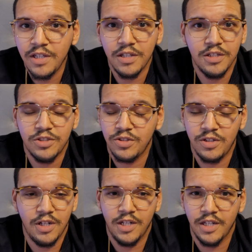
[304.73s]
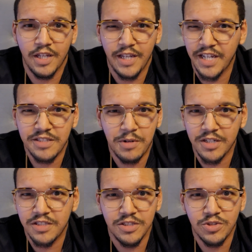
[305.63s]
you can, uh, an
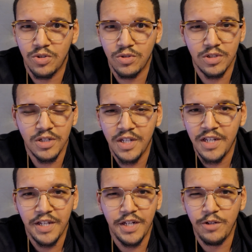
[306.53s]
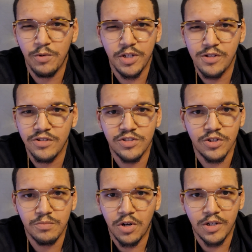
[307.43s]
Xbox controller, any one of those
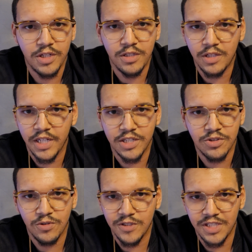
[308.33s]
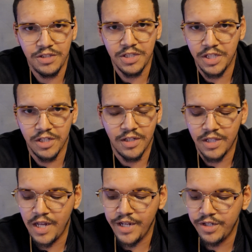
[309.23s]
third-party like controllers that you can get
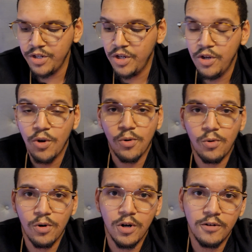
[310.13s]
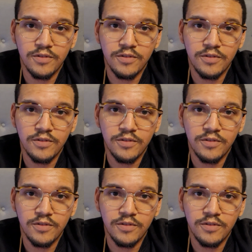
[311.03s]
online. Or